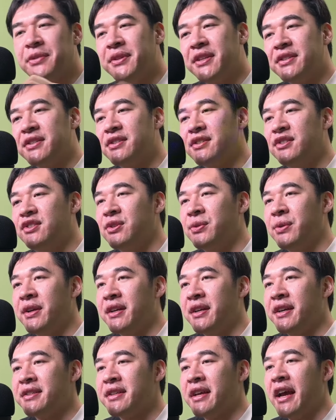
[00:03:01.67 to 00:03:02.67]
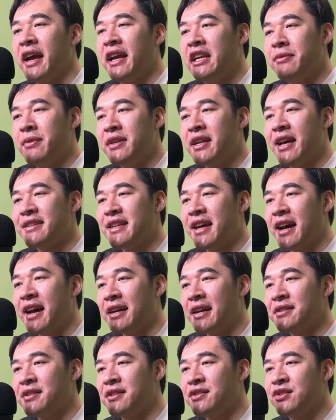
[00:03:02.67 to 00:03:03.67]
what this is doing is anyone that has
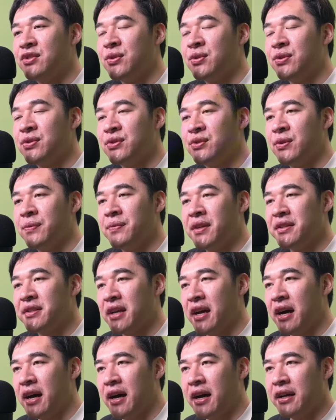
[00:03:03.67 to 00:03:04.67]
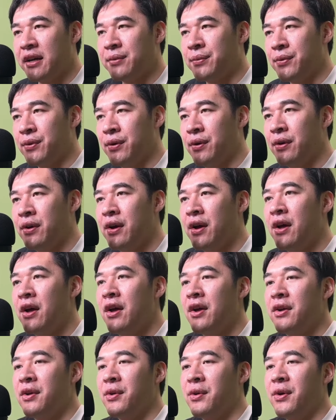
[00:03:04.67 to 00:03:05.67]
access to assume this IAM role,
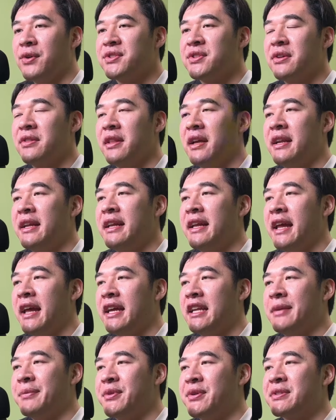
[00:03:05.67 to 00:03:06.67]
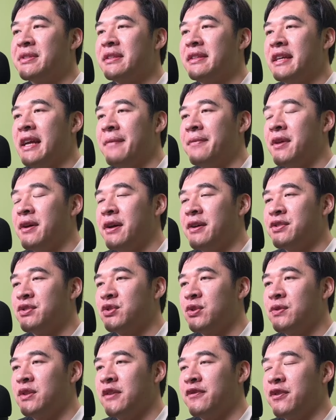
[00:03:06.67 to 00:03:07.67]
you're also letting AWS Lambda
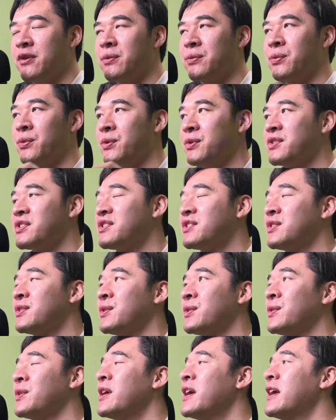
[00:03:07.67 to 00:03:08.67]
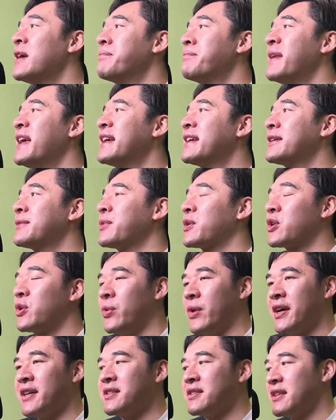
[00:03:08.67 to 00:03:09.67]
assume different roles to make
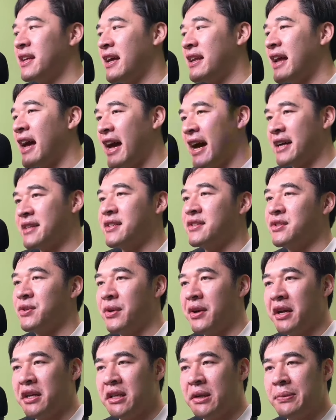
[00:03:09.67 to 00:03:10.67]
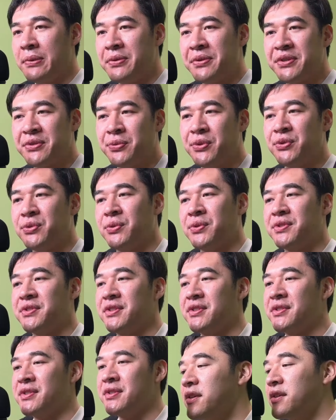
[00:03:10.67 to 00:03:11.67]
requests and access your AWS
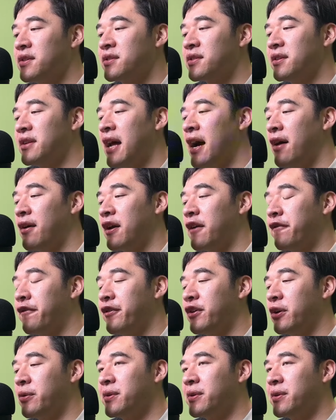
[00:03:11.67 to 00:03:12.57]
resources. So now if you go